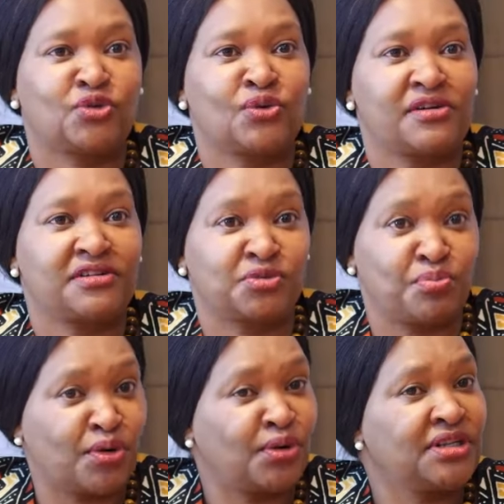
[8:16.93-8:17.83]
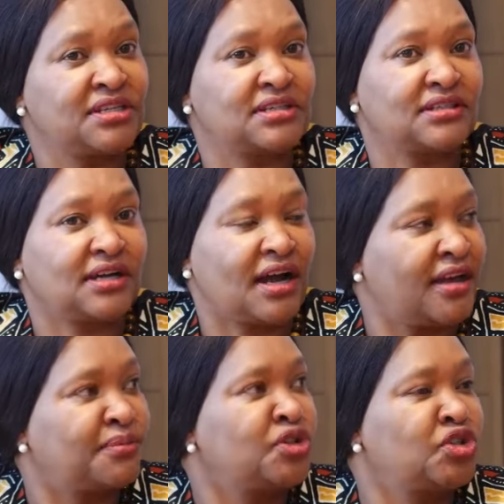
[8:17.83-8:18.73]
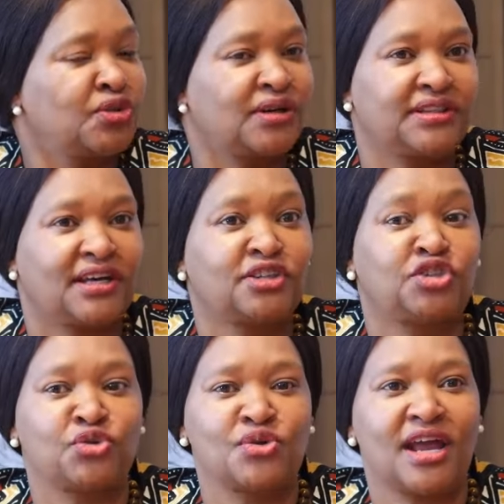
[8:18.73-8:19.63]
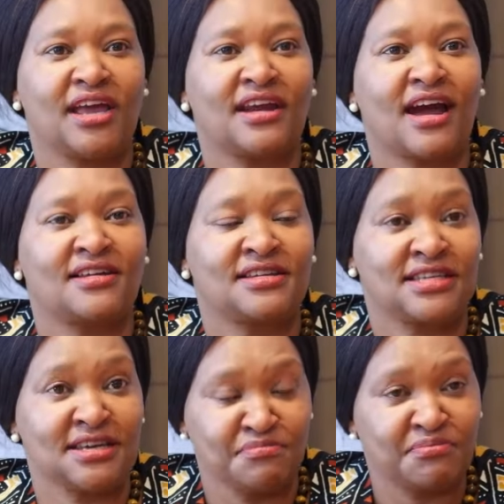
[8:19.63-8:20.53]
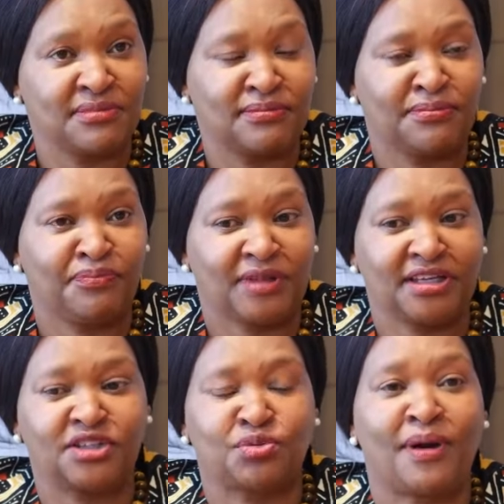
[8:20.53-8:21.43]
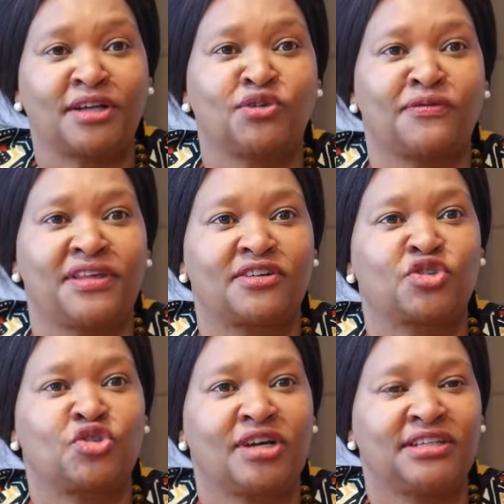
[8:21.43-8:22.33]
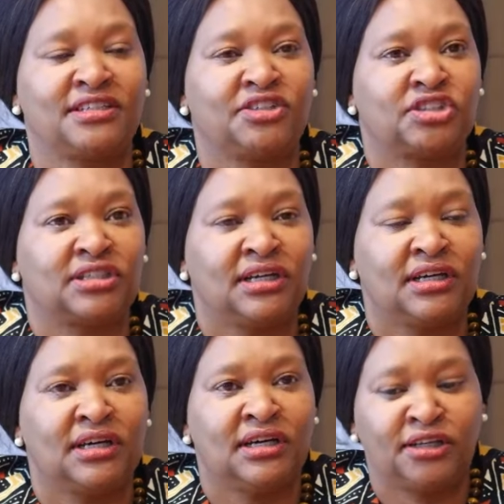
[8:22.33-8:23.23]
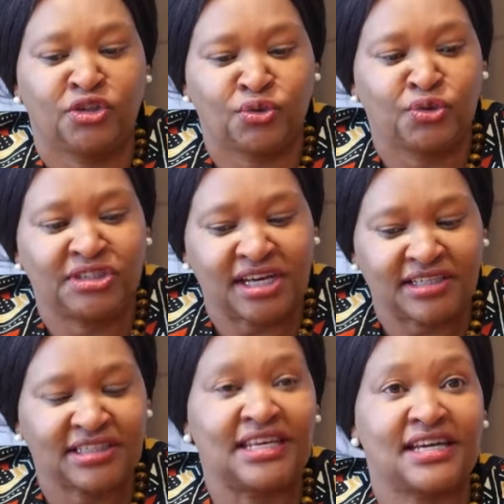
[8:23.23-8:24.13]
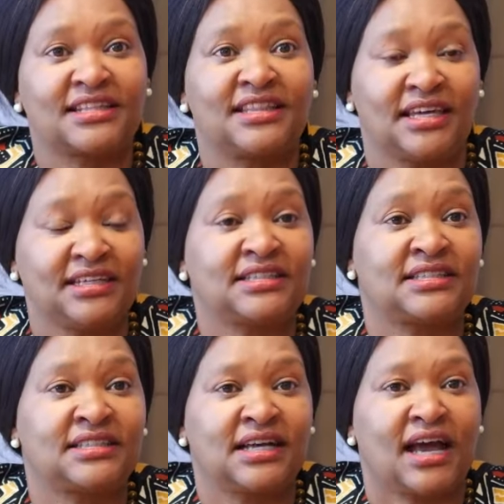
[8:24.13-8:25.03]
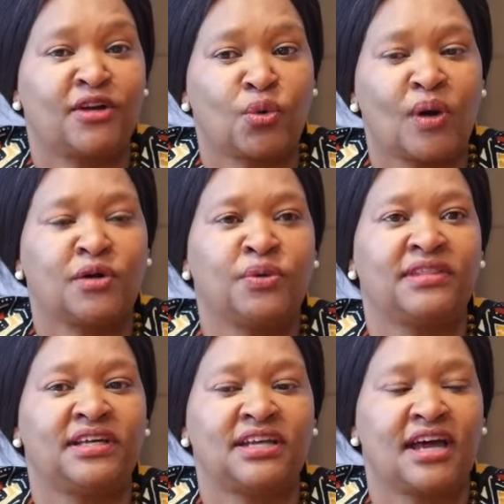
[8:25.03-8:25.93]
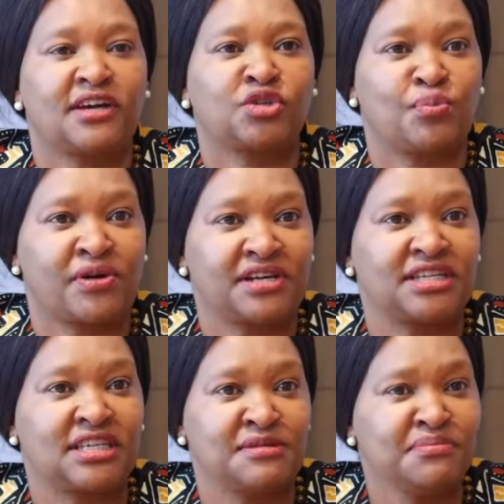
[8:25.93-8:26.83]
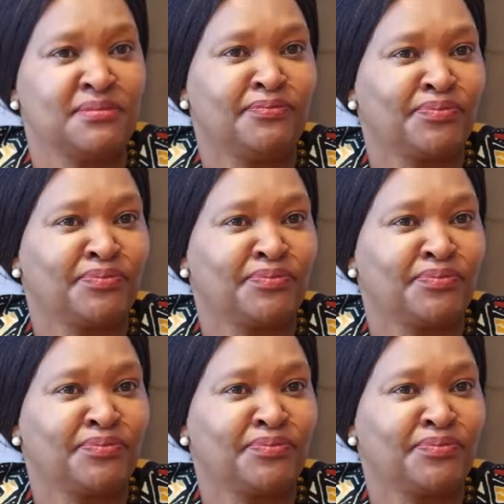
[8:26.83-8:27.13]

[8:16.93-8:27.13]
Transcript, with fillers: Tourist Board, I am sure that June and her team, it is part of their strategy to just take this and work with the diaspora team.